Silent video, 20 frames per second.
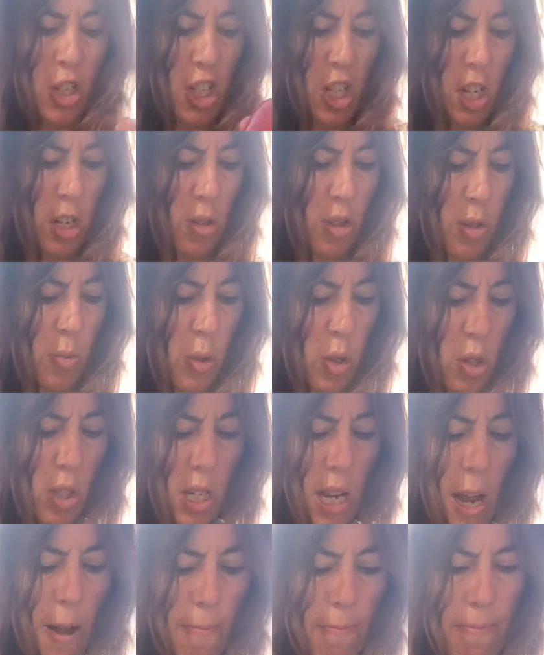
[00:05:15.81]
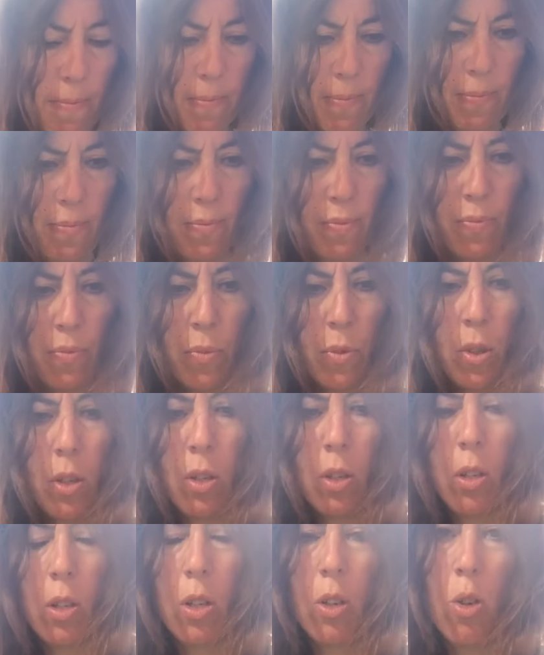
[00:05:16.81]
you lose your water.
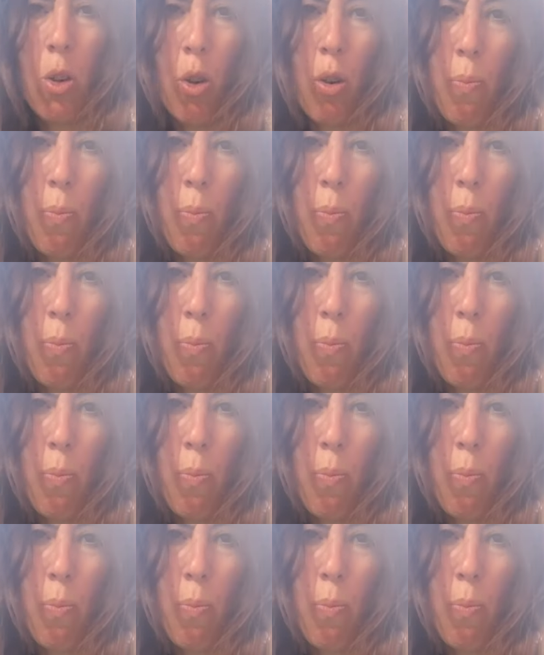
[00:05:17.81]
No,